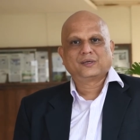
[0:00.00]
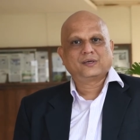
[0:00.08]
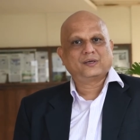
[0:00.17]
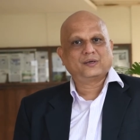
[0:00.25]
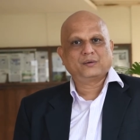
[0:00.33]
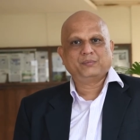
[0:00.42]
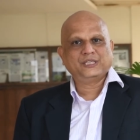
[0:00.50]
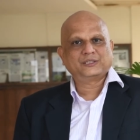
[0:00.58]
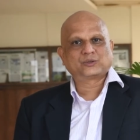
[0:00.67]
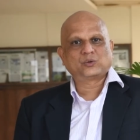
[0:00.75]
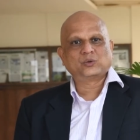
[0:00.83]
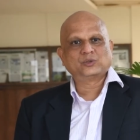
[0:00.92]
uh, B
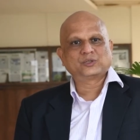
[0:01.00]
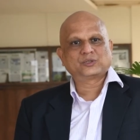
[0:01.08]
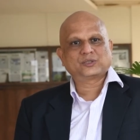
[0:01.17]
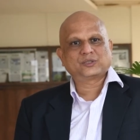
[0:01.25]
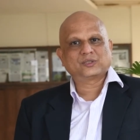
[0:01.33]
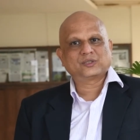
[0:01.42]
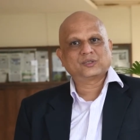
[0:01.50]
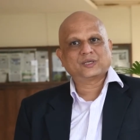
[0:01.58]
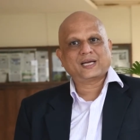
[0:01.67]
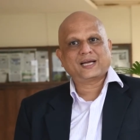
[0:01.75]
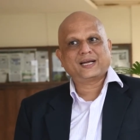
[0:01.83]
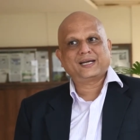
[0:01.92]
schools, uh,
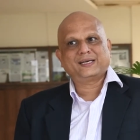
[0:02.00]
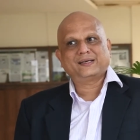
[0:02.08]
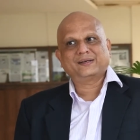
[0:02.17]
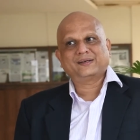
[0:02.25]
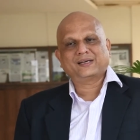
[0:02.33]
and uh,